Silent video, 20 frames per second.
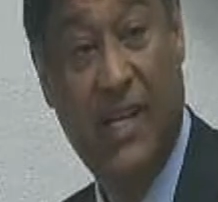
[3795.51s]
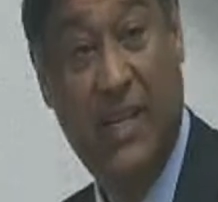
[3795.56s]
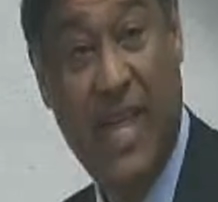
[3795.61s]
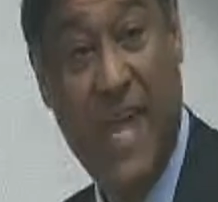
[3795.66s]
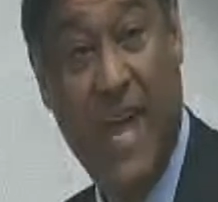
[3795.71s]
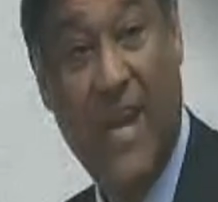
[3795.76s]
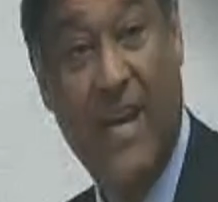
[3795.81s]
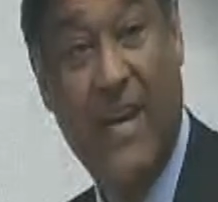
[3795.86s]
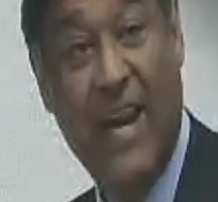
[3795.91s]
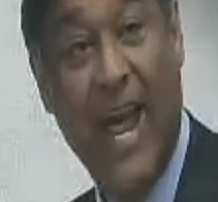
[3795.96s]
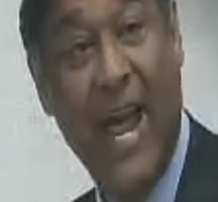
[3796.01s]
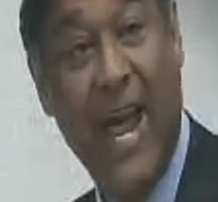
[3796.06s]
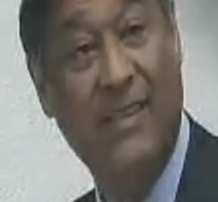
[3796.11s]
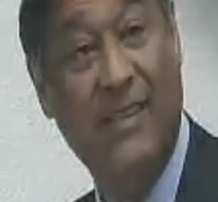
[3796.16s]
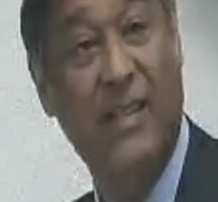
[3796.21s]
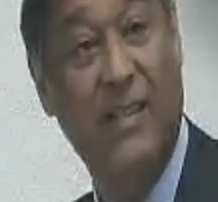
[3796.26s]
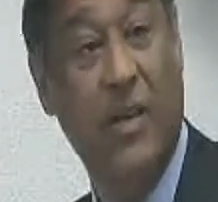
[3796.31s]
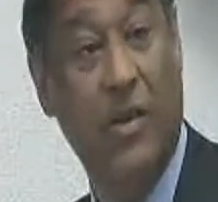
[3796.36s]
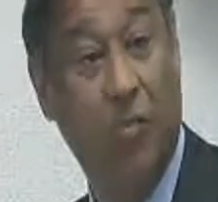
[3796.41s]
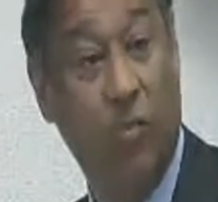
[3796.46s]
that it
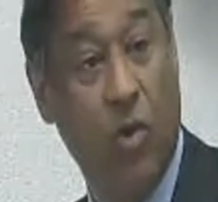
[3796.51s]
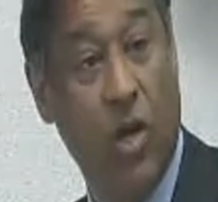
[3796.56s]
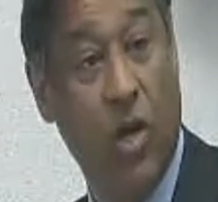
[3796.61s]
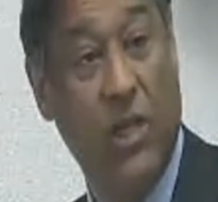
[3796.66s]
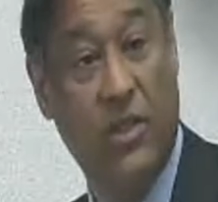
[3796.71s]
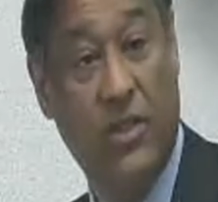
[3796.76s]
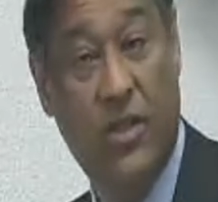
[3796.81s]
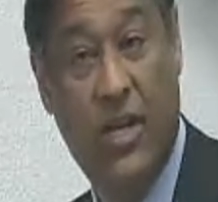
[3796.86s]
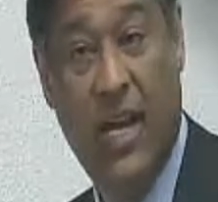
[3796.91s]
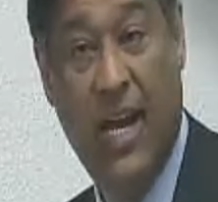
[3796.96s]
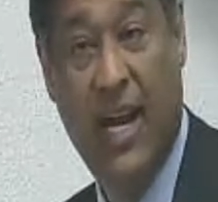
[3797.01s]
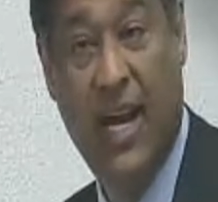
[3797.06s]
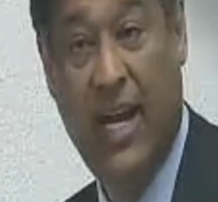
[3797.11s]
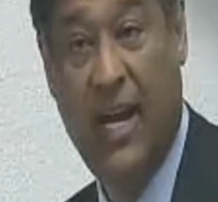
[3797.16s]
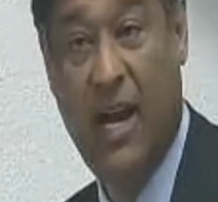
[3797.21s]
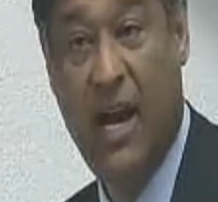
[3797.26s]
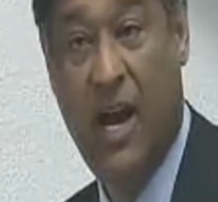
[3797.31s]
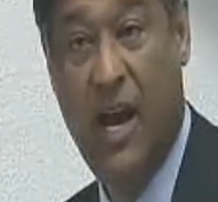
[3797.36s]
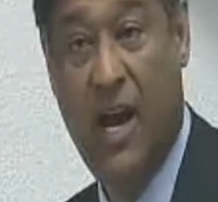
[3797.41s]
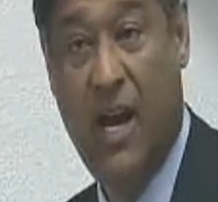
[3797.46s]
has in the world today